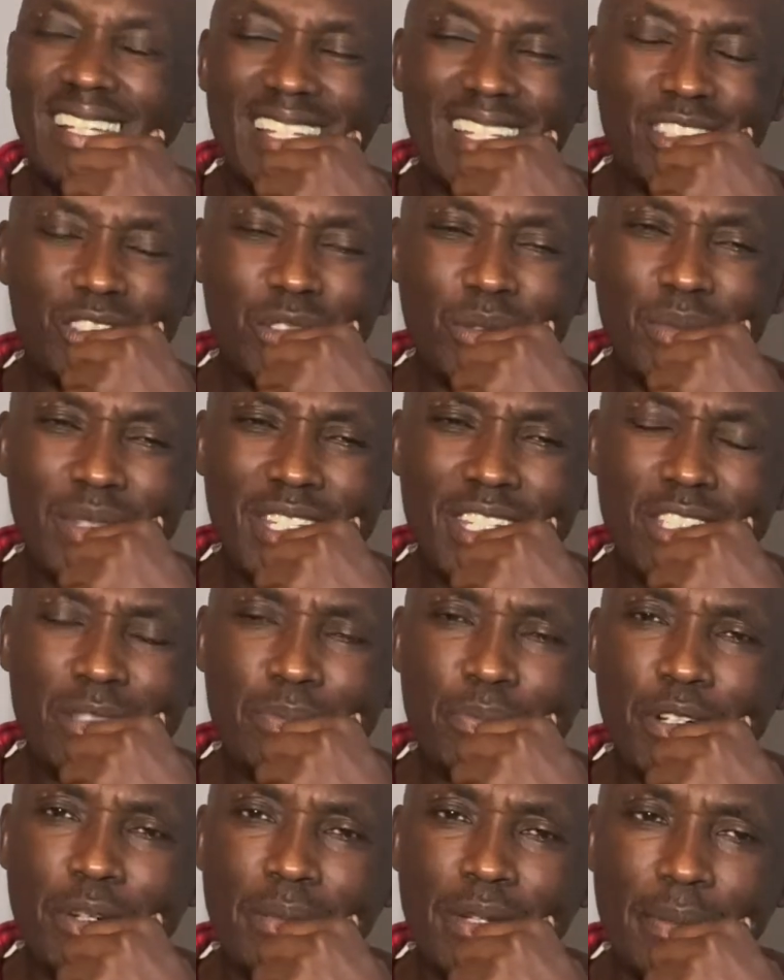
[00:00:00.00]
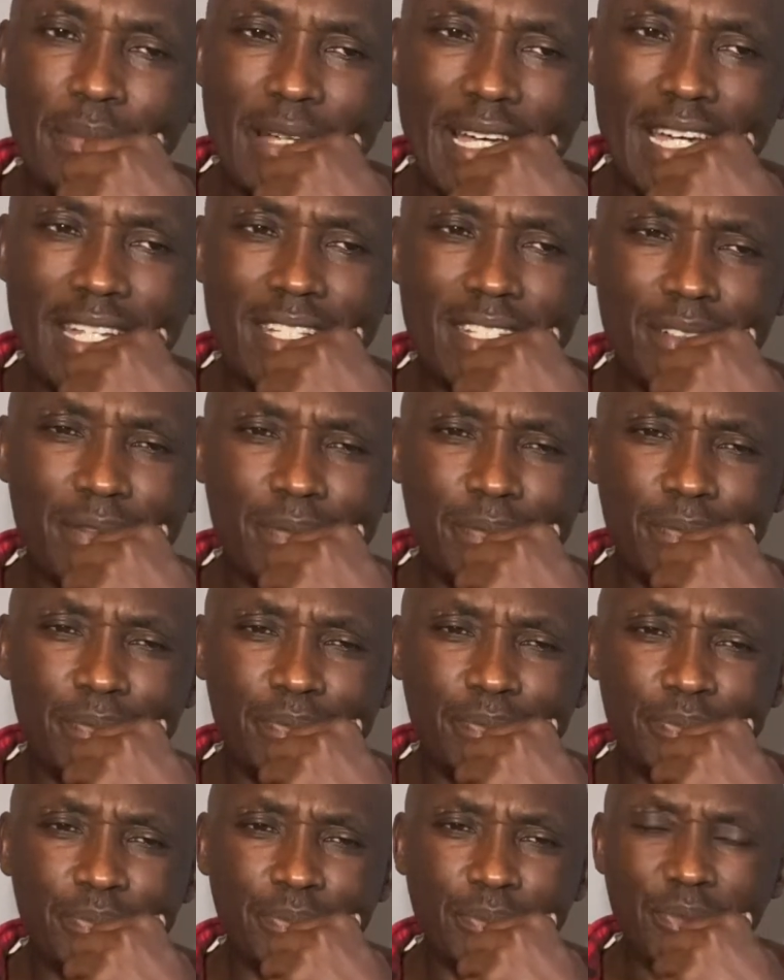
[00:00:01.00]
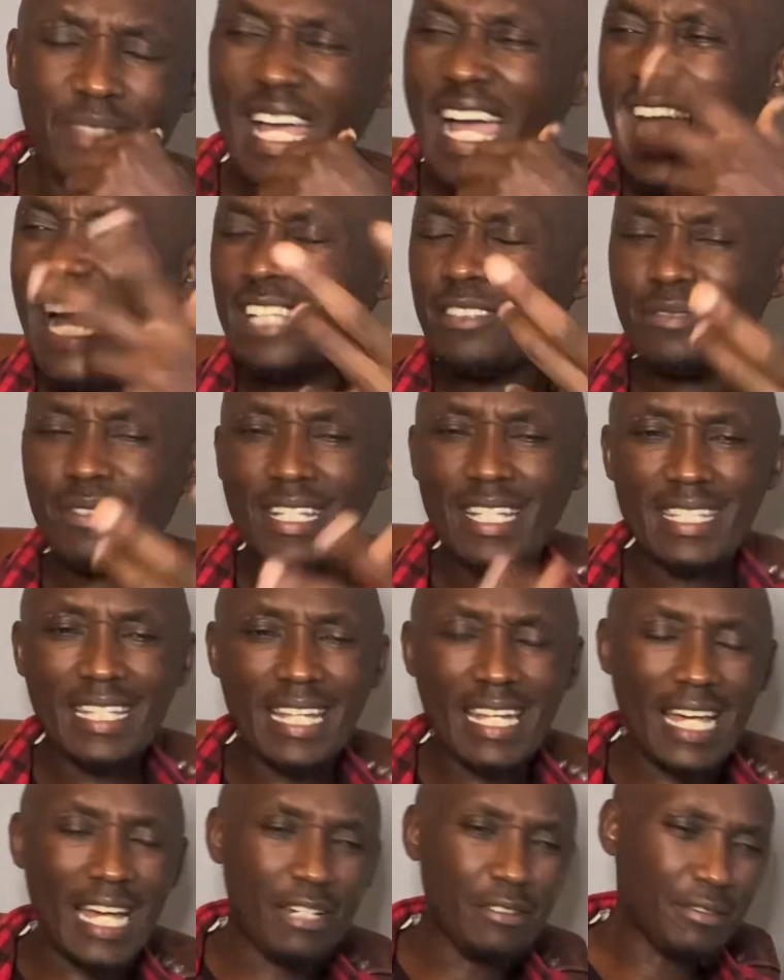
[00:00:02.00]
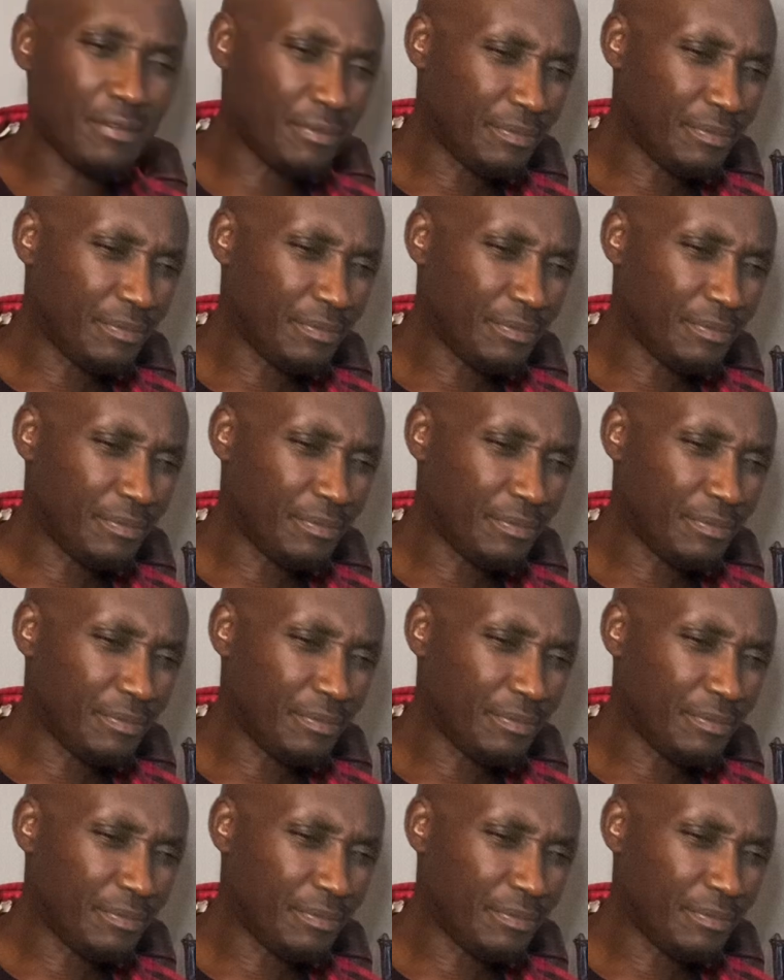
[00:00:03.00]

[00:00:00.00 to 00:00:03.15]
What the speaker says: To me, it's problematic. I have to let that out